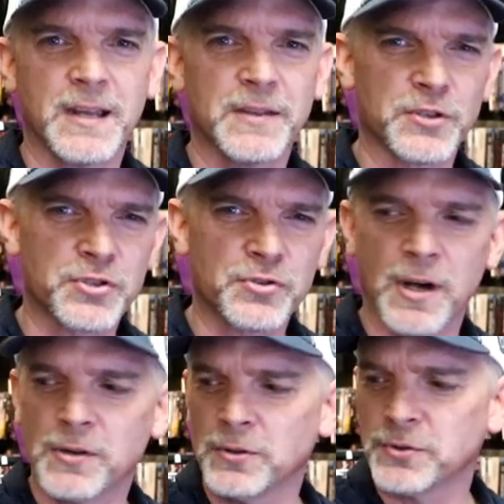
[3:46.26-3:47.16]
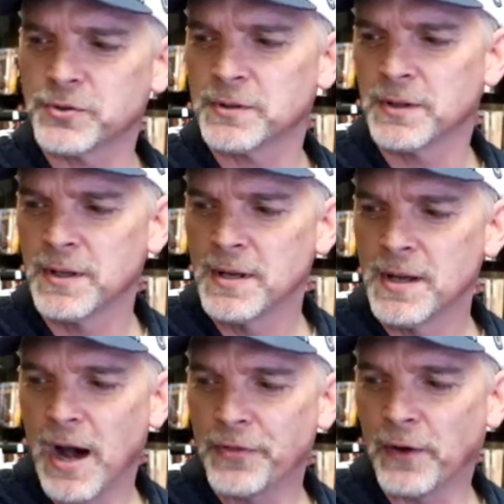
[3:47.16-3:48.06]
and the struggles.
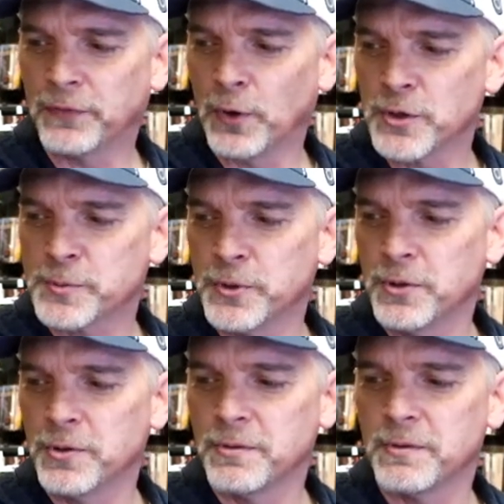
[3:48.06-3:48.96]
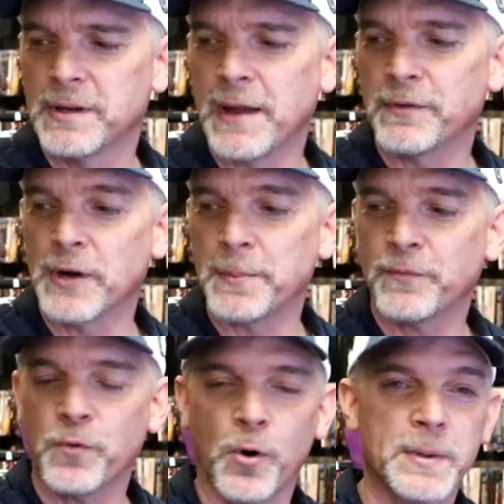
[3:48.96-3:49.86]
I thought Florence Pugh gave a great
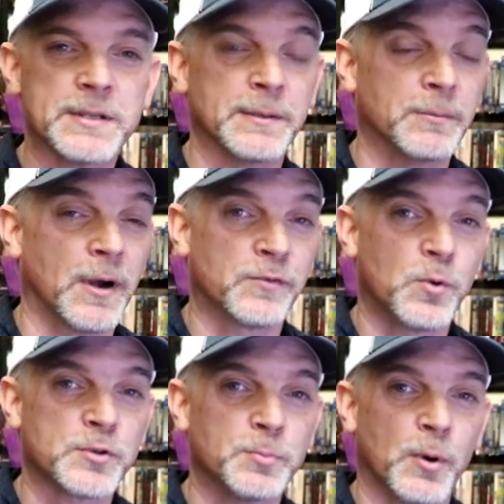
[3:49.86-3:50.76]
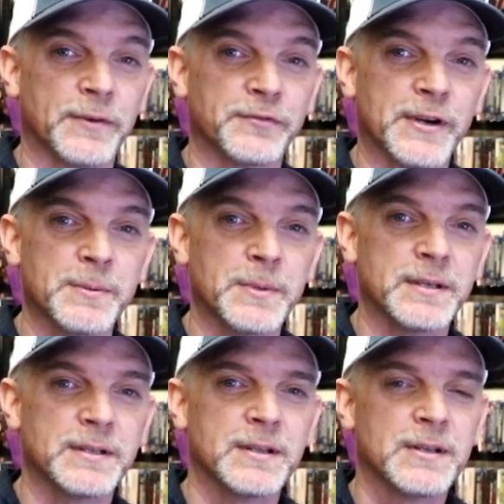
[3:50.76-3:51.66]
performance, and of course Morgan
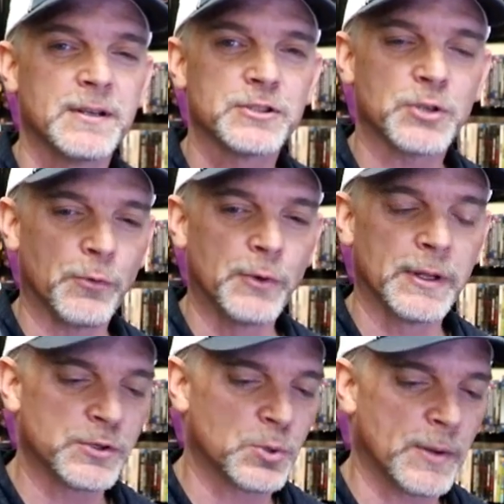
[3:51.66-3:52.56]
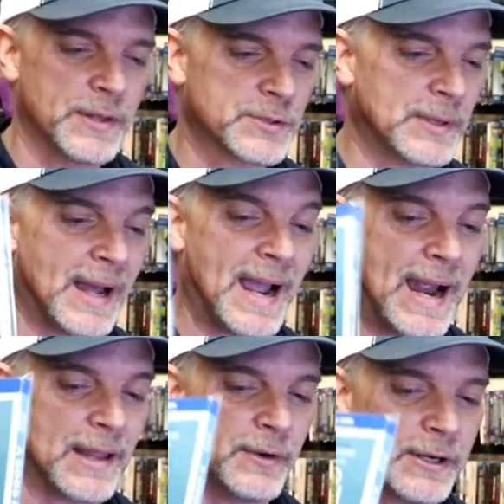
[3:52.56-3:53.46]
Freeman. So I really enjoyed this one. I
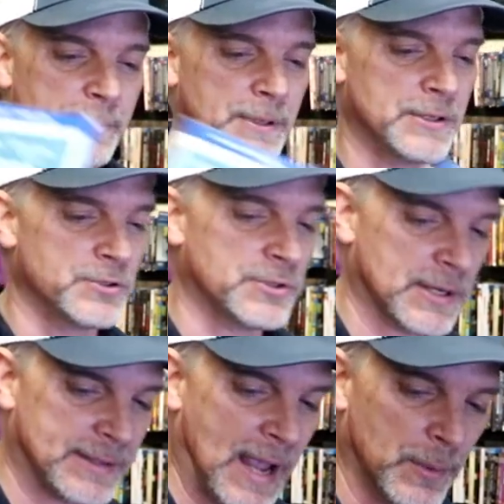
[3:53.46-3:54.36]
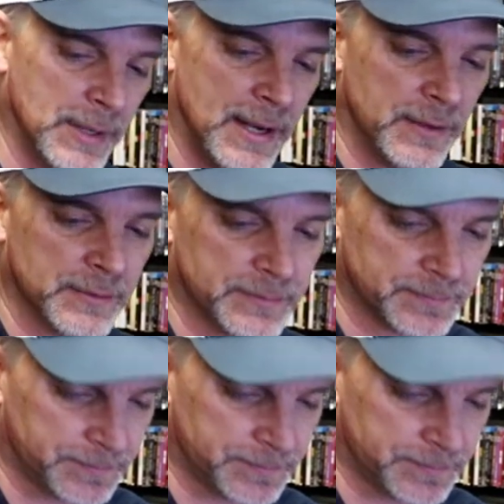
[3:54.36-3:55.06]
highly recommend you check that one out.